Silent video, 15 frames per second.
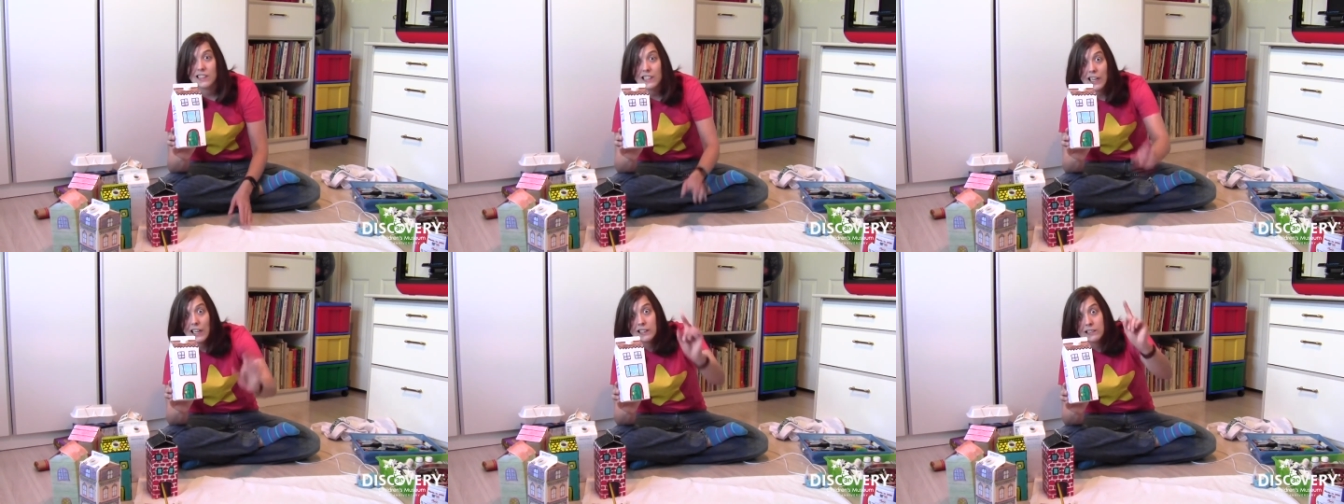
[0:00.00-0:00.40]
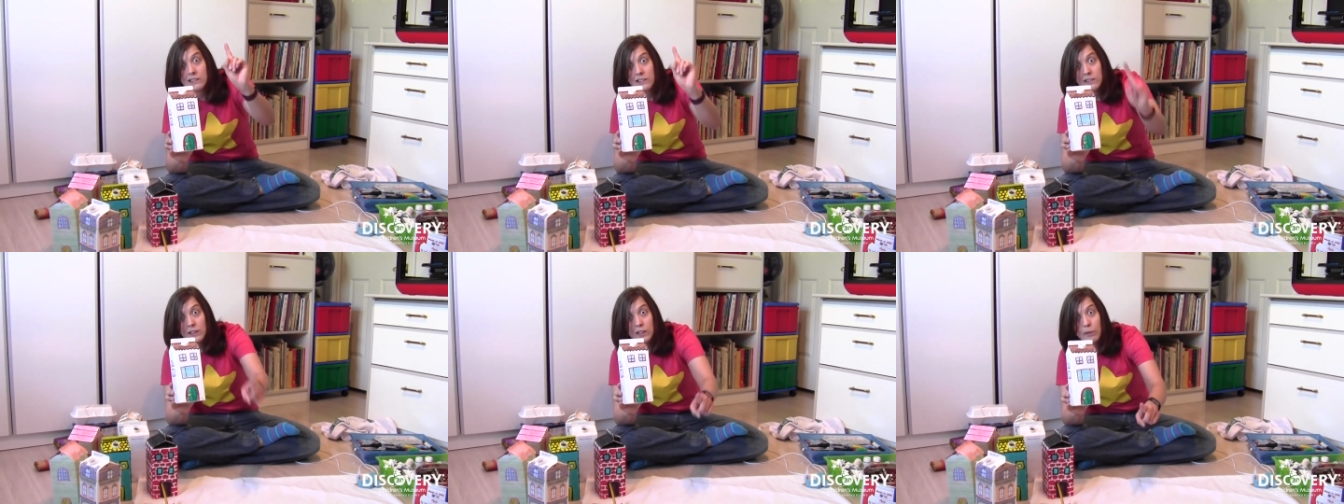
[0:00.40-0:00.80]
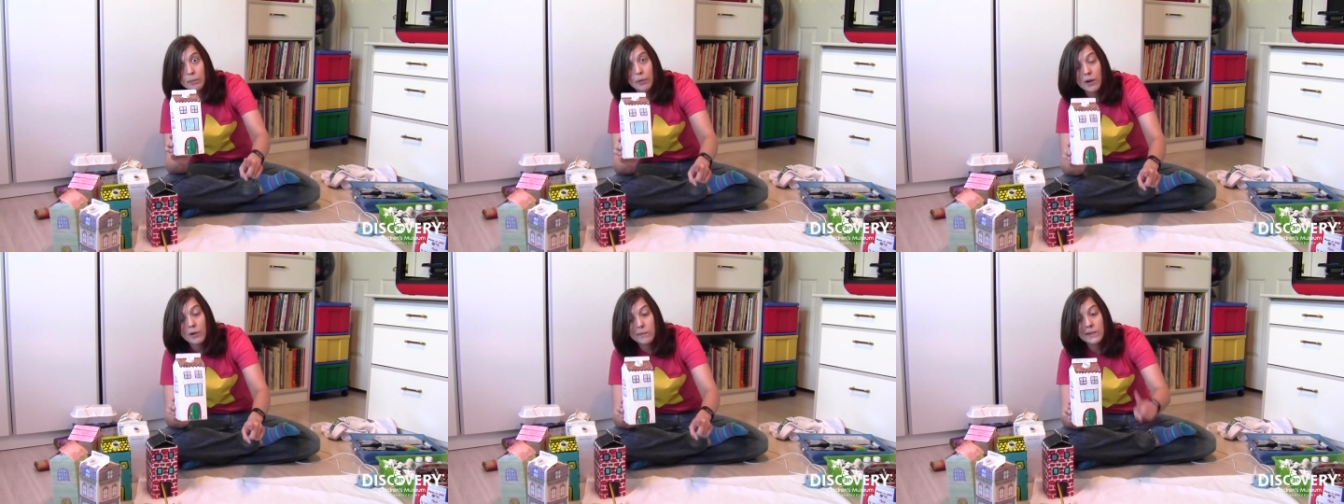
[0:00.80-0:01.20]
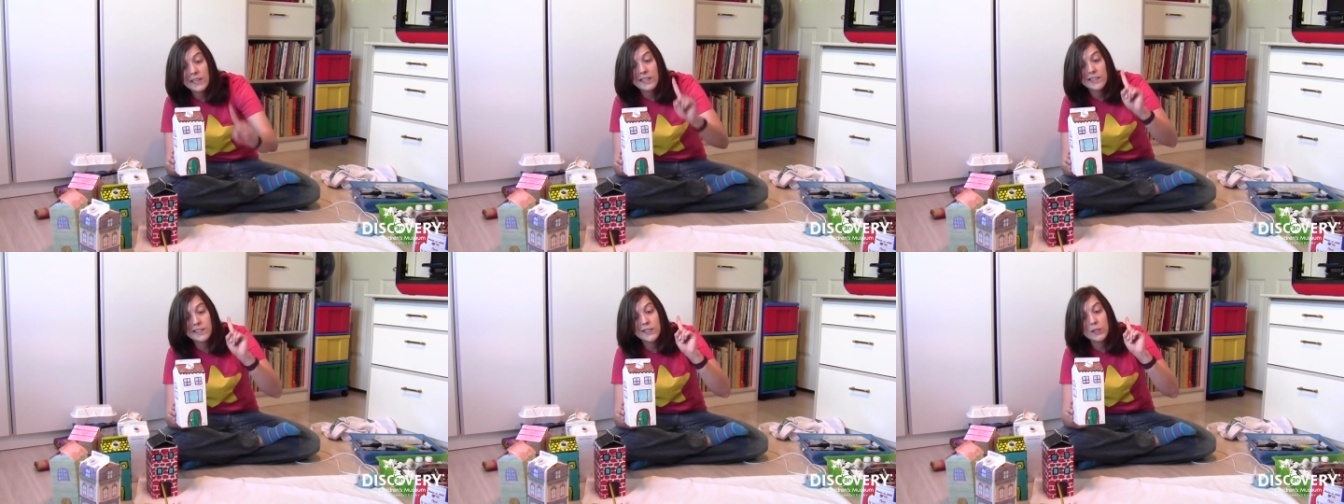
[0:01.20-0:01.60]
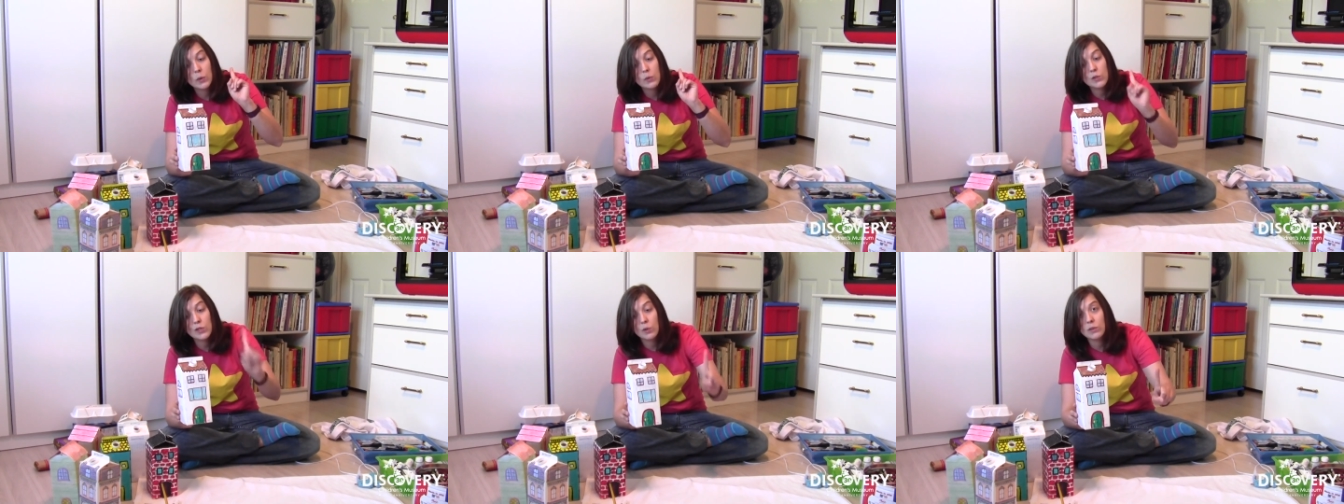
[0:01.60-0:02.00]
Again, they're permanent,
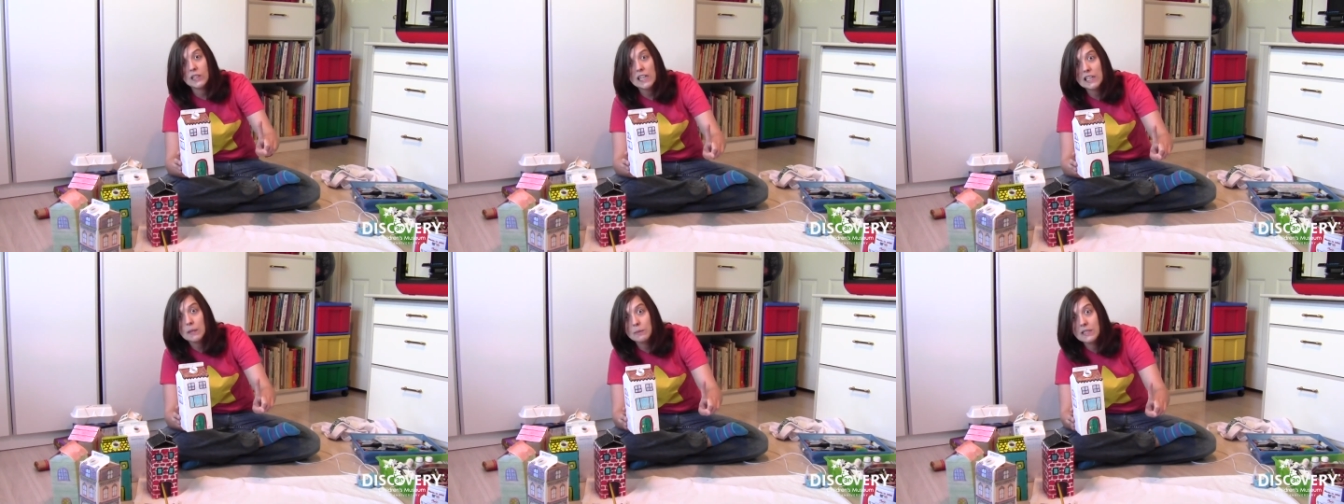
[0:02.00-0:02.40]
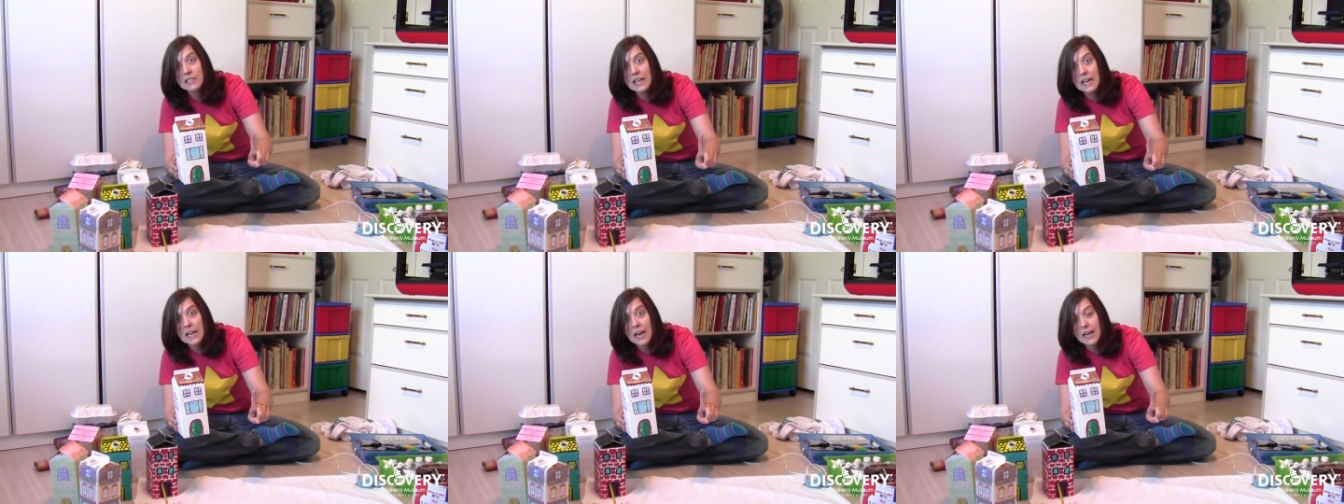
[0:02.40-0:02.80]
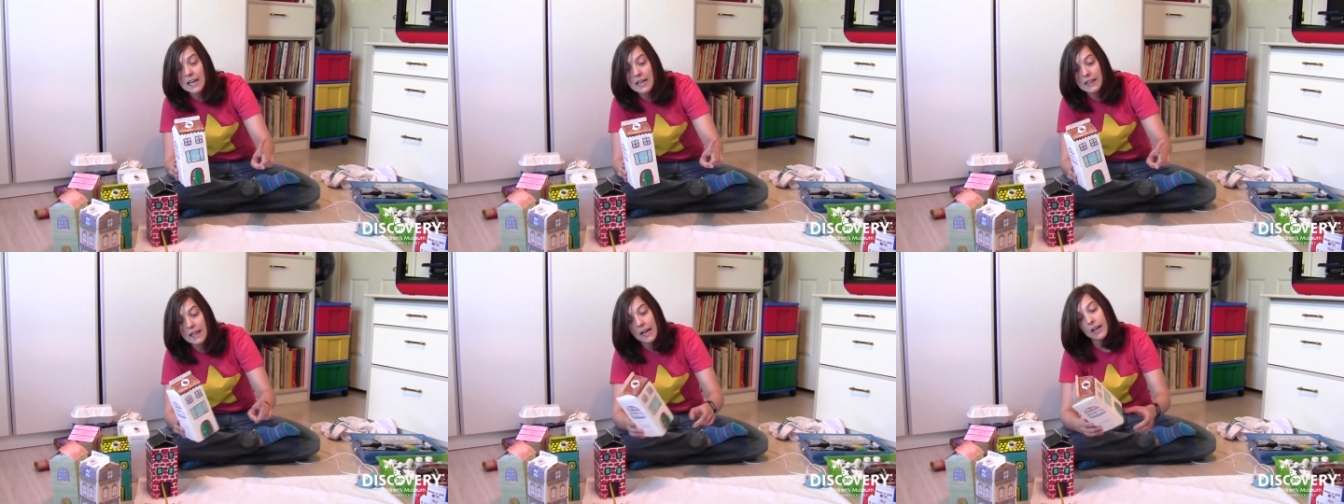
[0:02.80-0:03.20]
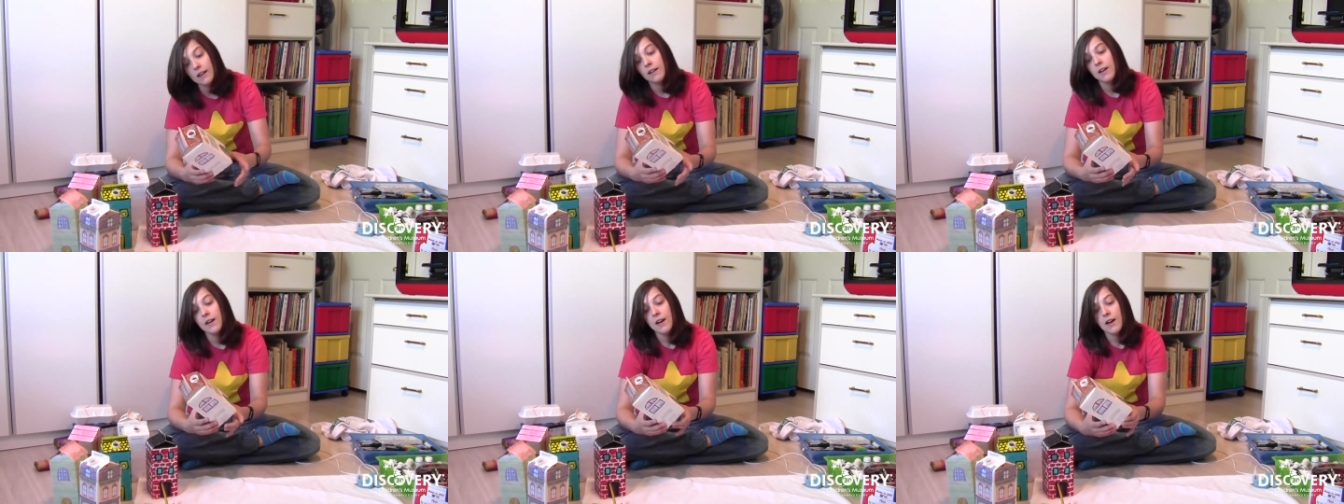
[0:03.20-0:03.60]
so don't let them stain anything.